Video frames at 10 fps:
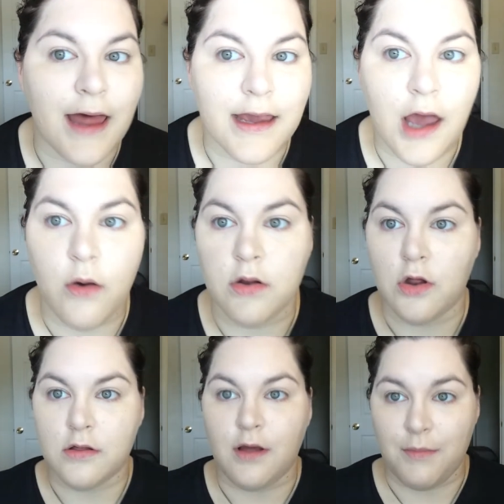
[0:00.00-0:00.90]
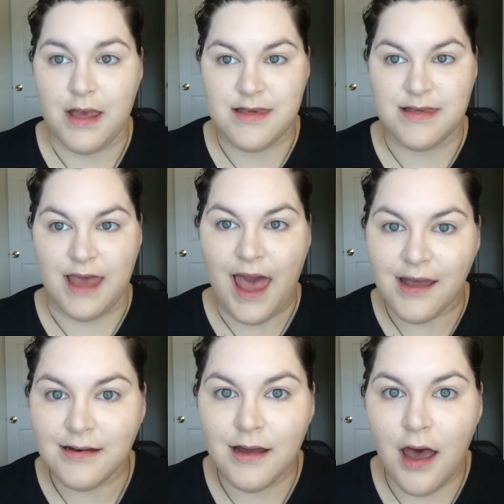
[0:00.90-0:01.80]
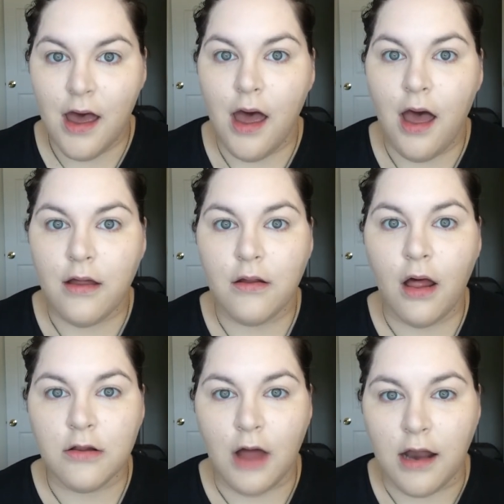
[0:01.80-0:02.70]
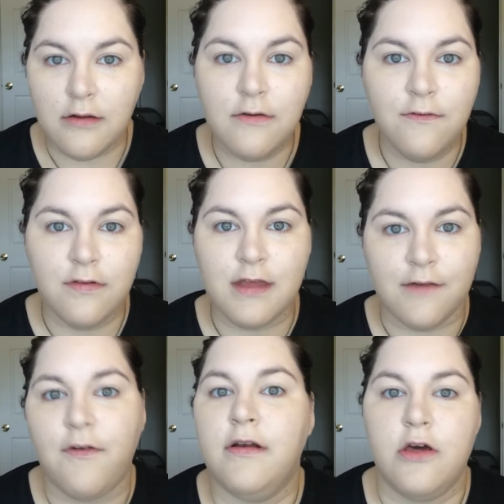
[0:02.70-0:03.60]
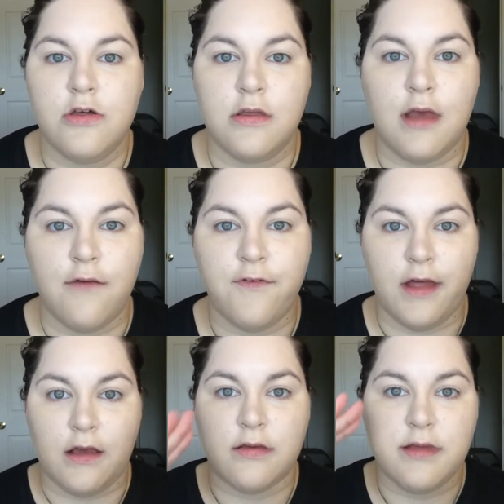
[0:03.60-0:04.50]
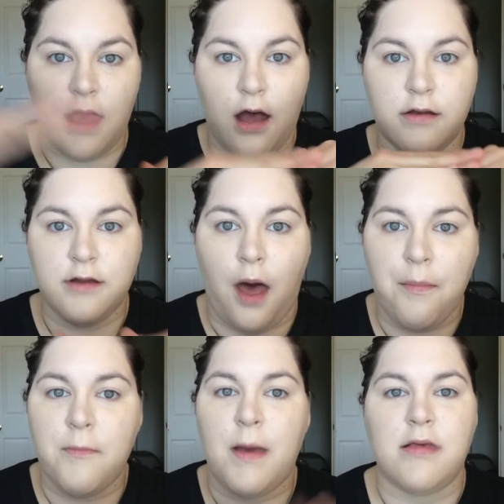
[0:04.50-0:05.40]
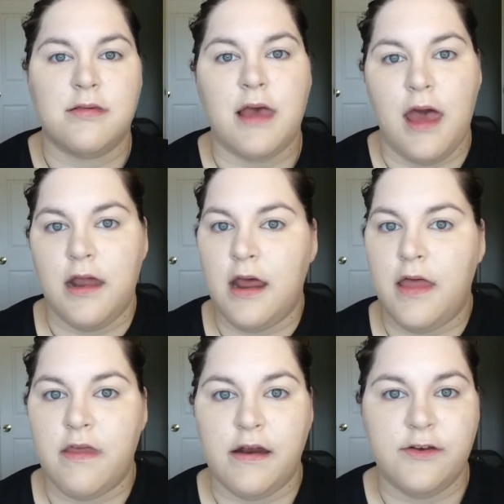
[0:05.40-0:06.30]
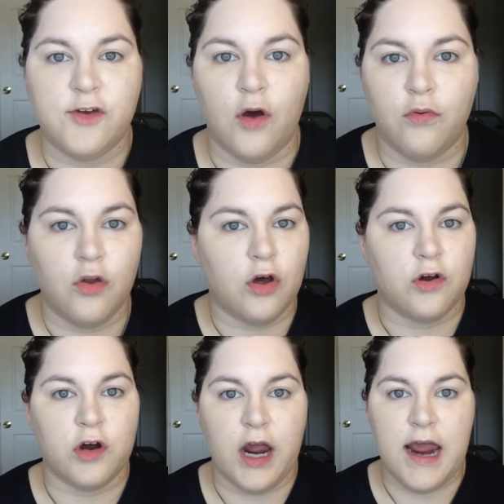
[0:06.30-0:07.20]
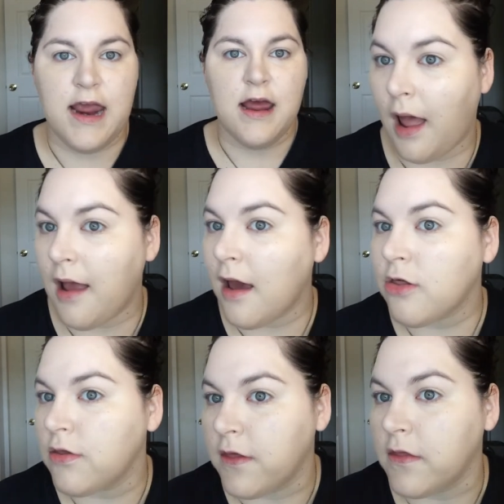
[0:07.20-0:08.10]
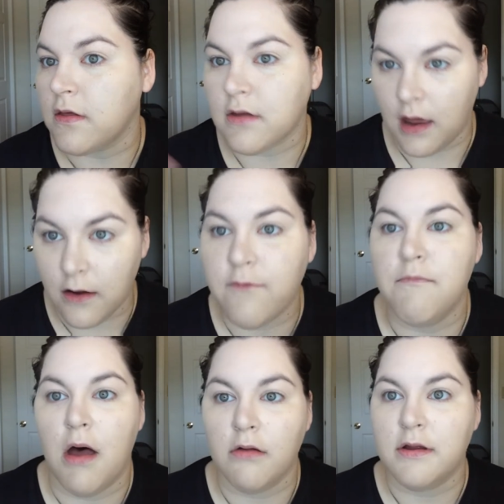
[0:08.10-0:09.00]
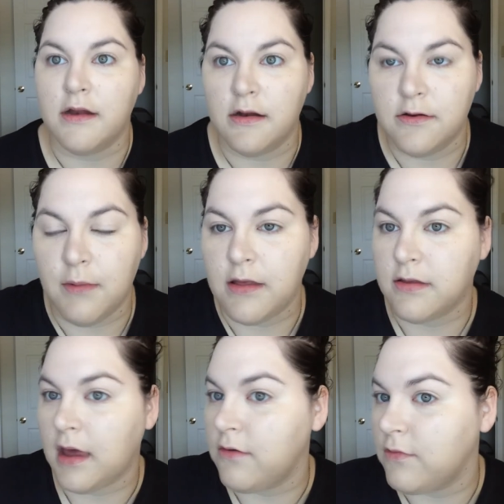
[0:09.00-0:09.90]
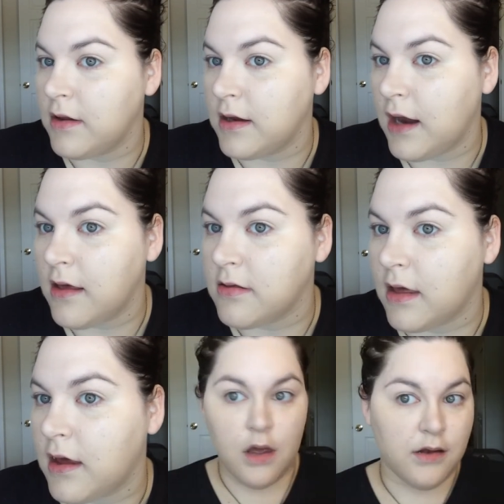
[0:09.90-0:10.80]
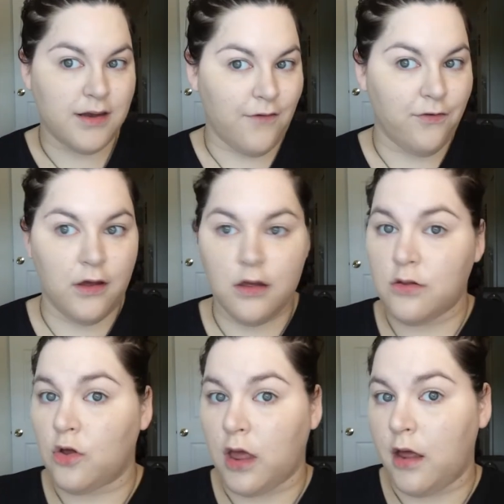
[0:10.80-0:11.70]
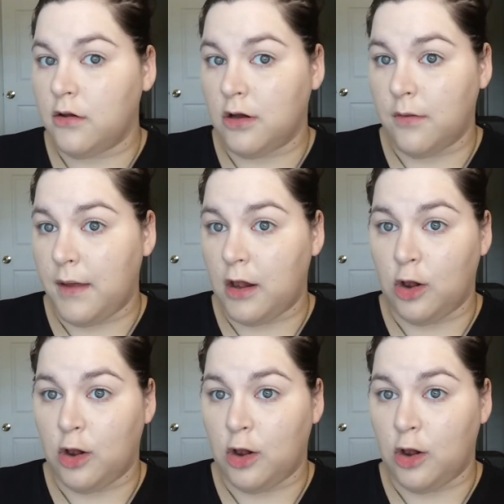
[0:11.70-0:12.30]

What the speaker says: like how it looks on my skin. A lot of stick foundations I feel like sit on top of my skin and they don't look great. I actually this kind of melted into my skin really nicely. It definitely is looking a little bit